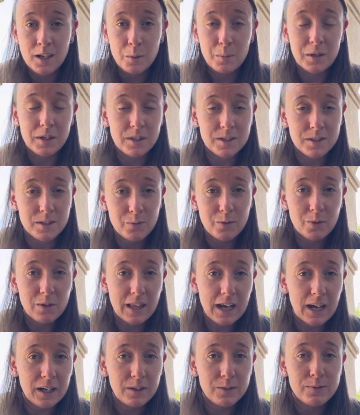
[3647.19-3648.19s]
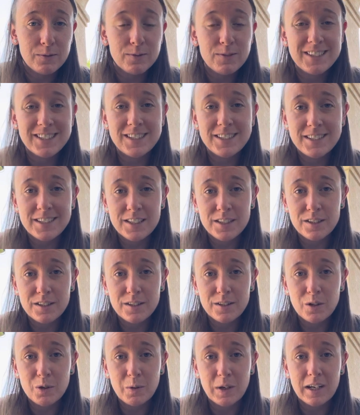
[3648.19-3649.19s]
because of your lack of resistance
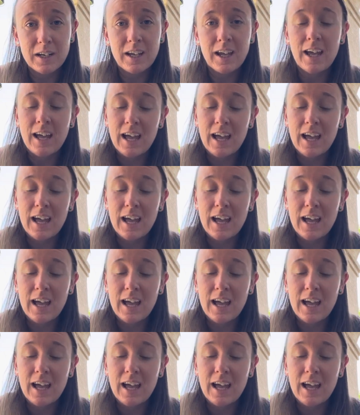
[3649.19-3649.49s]
to it.